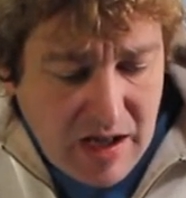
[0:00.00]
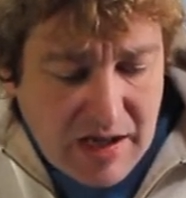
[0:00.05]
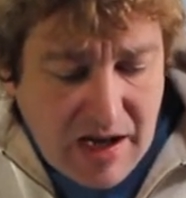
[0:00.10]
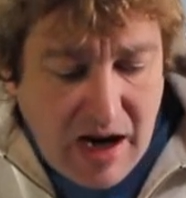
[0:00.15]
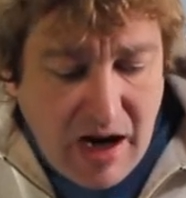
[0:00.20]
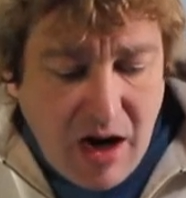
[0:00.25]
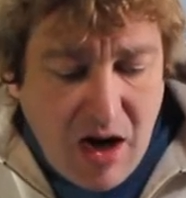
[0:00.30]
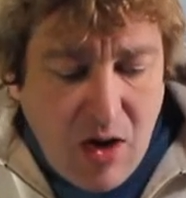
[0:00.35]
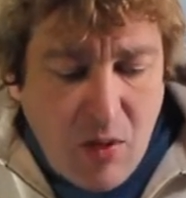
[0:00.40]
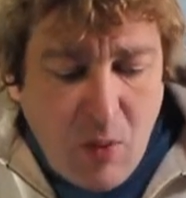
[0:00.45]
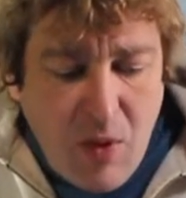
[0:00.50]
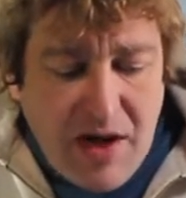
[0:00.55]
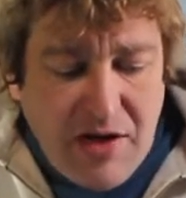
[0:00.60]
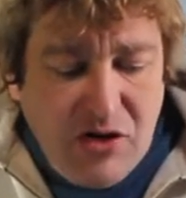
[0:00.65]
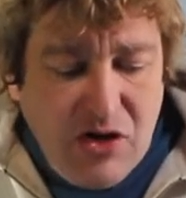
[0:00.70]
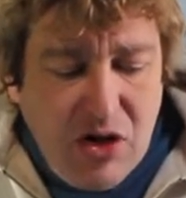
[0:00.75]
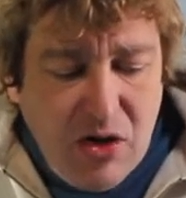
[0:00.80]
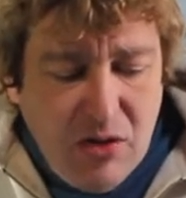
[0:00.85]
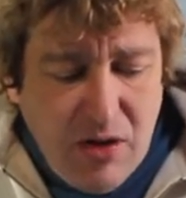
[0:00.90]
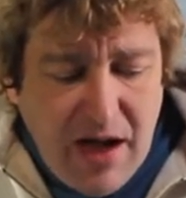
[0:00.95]
Now,
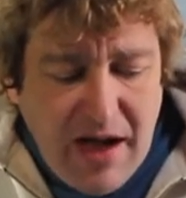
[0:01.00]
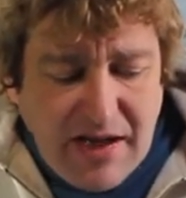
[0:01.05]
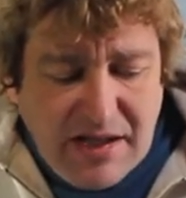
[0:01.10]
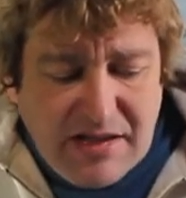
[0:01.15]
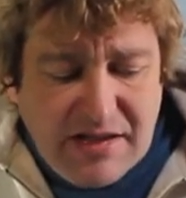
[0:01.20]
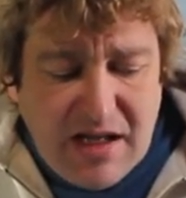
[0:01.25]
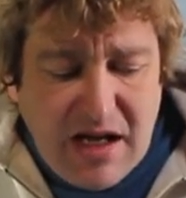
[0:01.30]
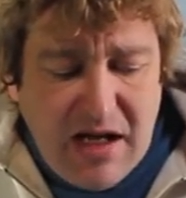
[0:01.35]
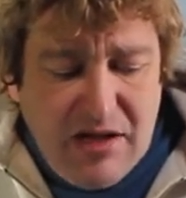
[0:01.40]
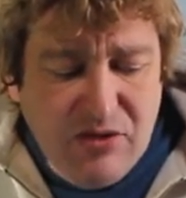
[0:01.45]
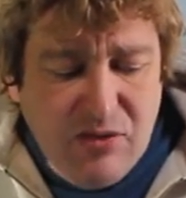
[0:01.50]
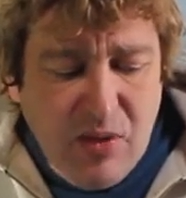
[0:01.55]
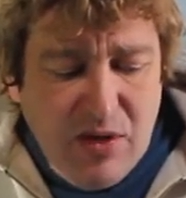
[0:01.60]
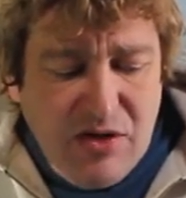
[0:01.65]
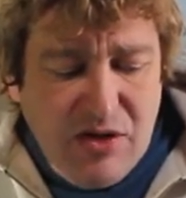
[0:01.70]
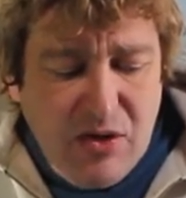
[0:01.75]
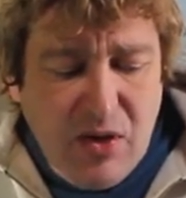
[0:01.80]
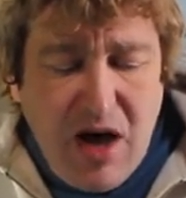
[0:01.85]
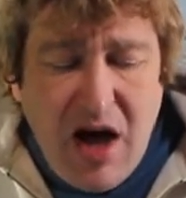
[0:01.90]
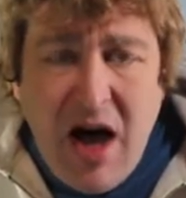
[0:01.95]
when you
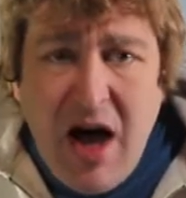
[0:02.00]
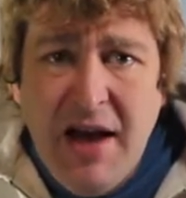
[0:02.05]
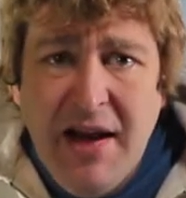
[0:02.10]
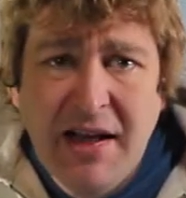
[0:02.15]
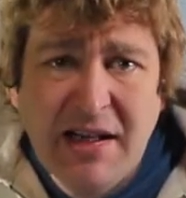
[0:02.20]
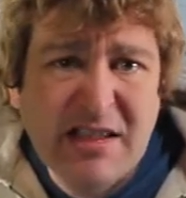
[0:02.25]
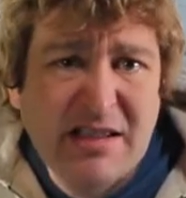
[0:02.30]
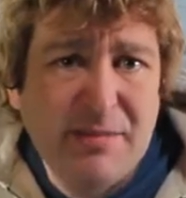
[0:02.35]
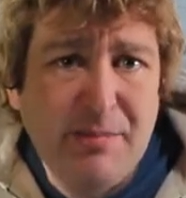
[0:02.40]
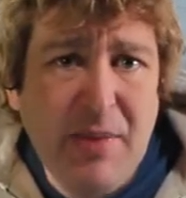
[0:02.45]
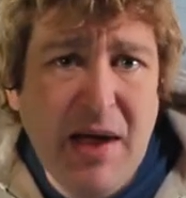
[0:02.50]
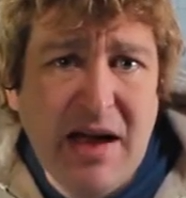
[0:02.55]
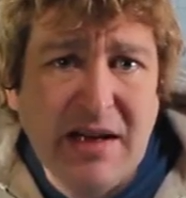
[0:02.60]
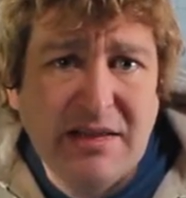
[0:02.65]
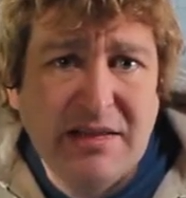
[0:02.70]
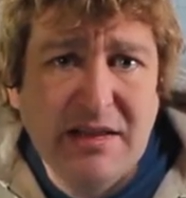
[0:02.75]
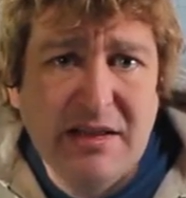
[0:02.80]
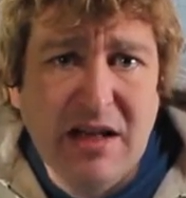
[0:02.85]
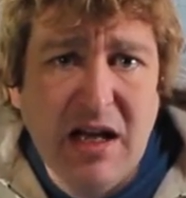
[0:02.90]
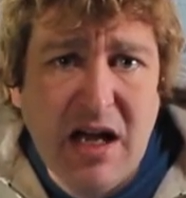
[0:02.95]
doing
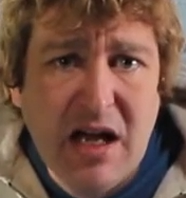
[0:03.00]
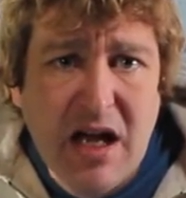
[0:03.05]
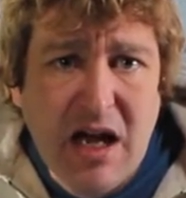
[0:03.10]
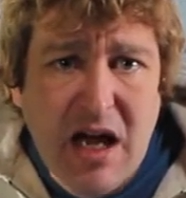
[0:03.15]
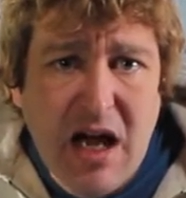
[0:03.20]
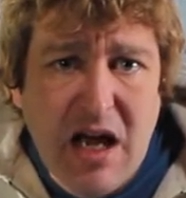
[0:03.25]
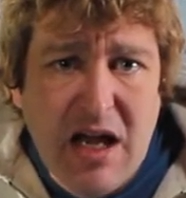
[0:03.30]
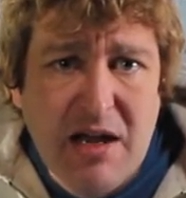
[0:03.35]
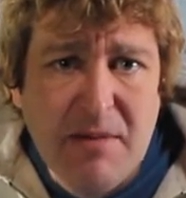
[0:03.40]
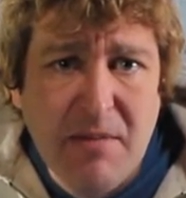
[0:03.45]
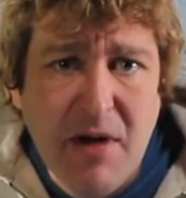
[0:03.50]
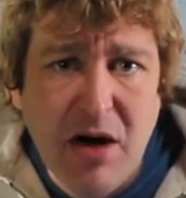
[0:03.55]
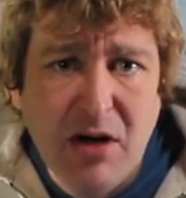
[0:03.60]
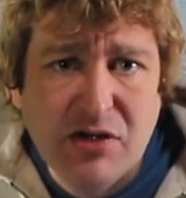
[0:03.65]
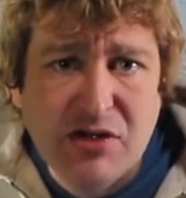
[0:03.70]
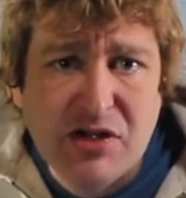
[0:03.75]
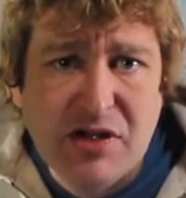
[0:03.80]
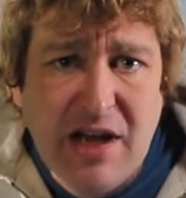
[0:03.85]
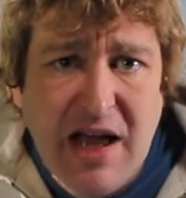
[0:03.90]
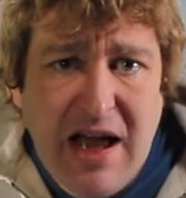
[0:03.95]
unexpected
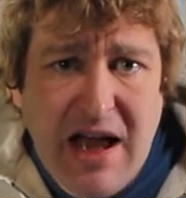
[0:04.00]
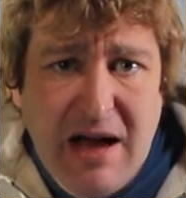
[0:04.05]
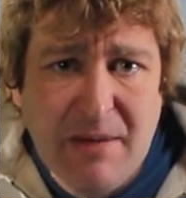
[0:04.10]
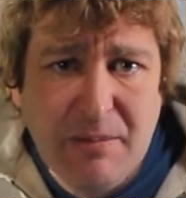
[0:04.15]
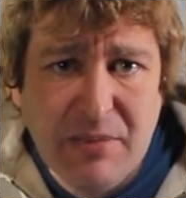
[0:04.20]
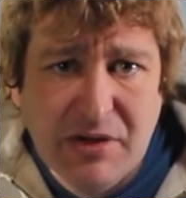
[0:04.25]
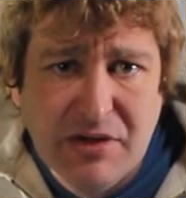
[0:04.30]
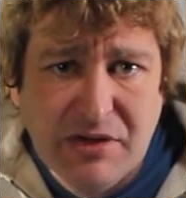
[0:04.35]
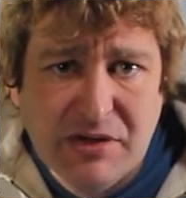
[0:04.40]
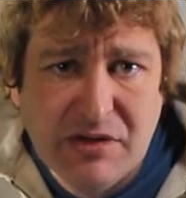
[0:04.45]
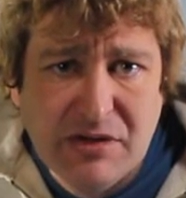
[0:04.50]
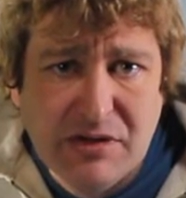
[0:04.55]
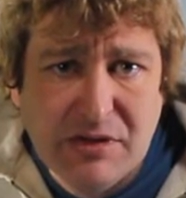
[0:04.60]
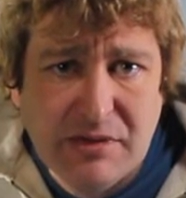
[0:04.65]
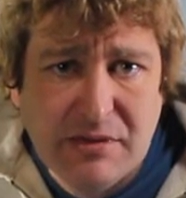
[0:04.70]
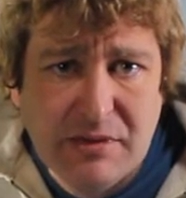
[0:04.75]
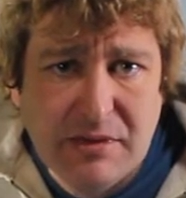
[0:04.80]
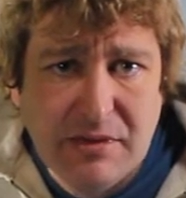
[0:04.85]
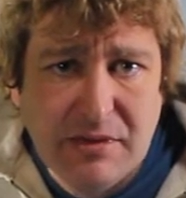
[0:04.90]
emotion happens.